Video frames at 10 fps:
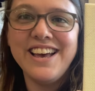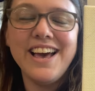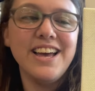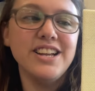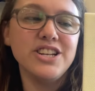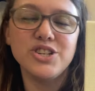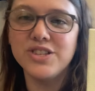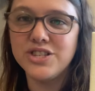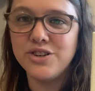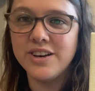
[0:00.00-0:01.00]
And I showed
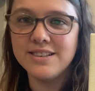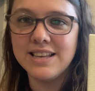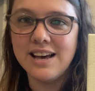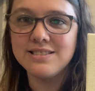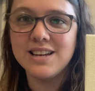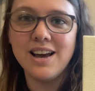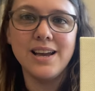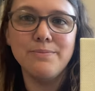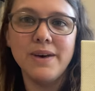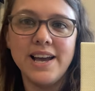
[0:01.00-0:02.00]
this to you guys last
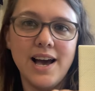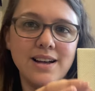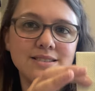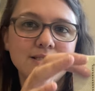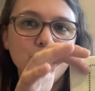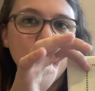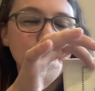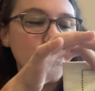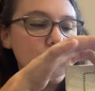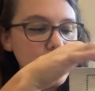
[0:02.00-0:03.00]
time. I had some more
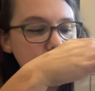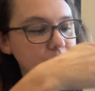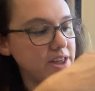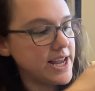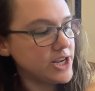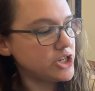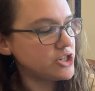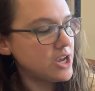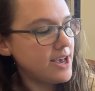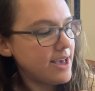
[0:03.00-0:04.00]
border to
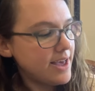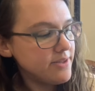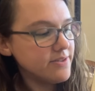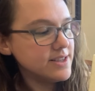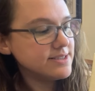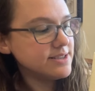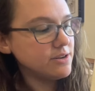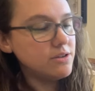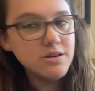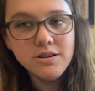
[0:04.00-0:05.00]
finish, and then this
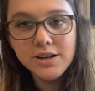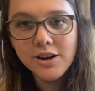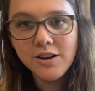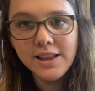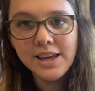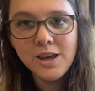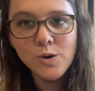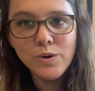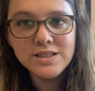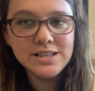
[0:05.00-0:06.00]
little curly
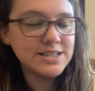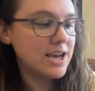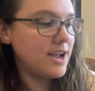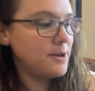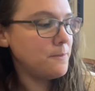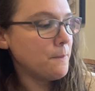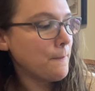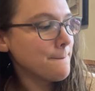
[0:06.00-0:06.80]
Q wasn't done.